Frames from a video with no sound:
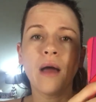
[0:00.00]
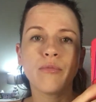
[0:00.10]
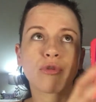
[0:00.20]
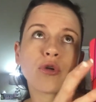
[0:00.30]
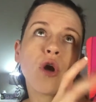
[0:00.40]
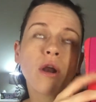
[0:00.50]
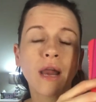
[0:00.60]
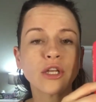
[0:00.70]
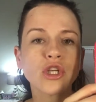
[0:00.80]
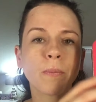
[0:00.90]
through
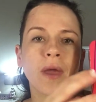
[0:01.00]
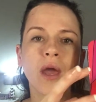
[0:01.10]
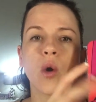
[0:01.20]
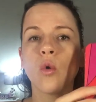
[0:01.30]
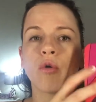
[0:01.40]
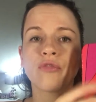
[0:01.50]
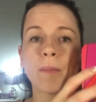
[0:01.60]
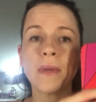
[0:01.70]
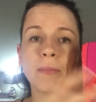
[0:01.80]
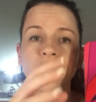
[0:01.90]
online shipping or
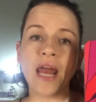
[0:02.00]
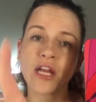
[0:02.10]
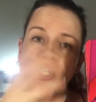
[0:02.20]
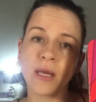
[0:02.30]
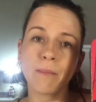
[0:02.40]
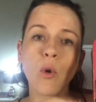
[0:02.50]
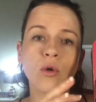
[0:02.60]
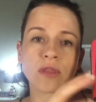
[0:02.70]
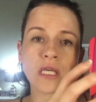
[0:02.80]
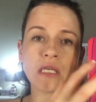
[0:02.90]
from people that actually
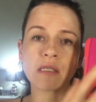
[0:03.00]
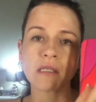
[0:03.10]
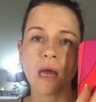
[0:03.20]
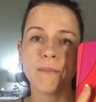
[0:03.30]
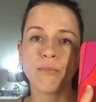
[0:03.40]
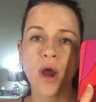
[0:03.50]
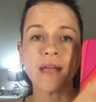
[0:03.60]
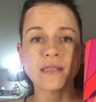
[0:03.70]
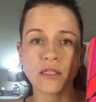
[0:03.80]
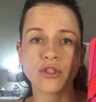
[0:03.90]
import these
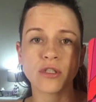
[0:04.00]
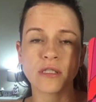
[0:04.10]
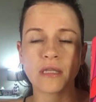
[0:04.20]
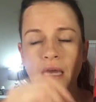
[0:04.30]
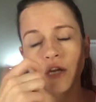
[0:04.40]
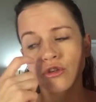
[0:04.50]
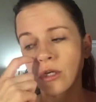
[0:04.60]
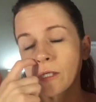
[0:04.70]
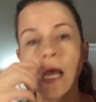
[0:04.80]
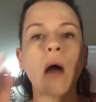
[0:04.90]
brands into the
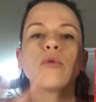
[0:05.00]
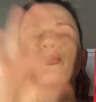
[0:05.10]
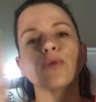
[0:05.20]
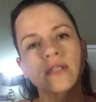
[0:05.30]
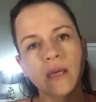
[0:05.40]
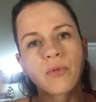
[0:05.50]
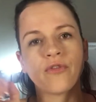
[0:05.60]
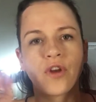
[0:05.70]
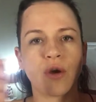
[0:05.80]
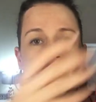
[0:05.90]
country. So I will do a separate
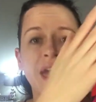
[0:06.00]
video on